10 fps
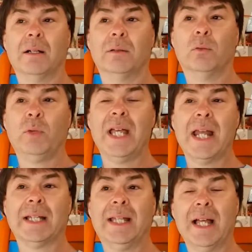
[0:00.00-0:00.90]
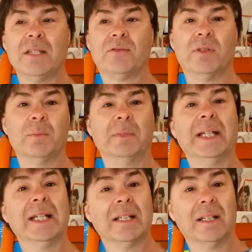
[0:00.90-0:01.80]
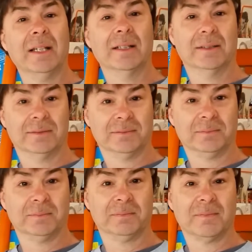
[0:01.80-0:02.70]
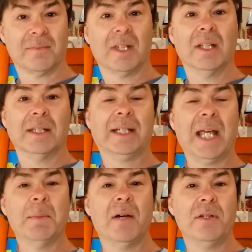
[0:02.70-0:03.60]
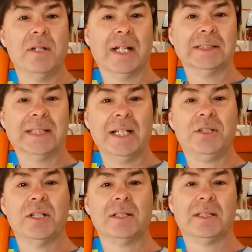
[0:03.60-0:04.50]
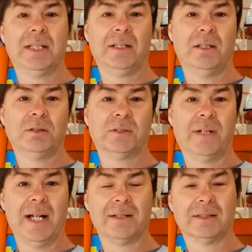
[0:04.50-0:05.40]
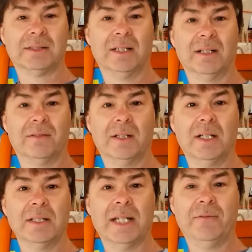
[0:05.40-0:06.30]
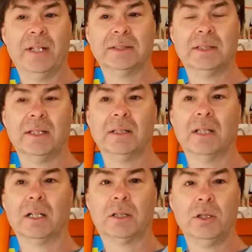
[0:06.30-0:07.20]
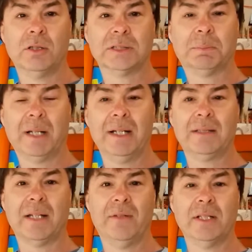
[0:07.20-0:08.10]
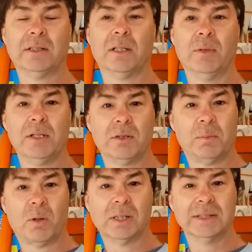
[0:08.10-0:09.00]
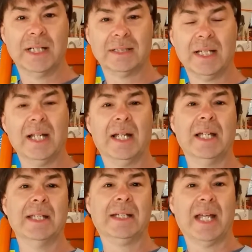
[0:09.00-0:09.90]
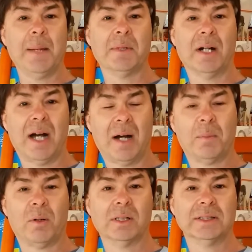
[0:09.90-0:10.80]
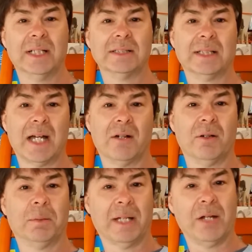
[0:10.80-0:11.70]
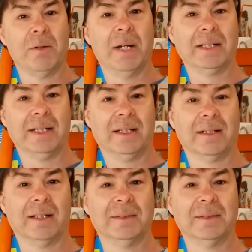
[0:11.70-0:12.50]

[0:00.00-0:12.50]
We had a guest from Italy. They came over to the United States just to see Dukes of Hazzard stuff. They visited Cooter's place, they visited original Boar's Nest, and they came to our Boar's Nest and got on a plane and went back to Italy.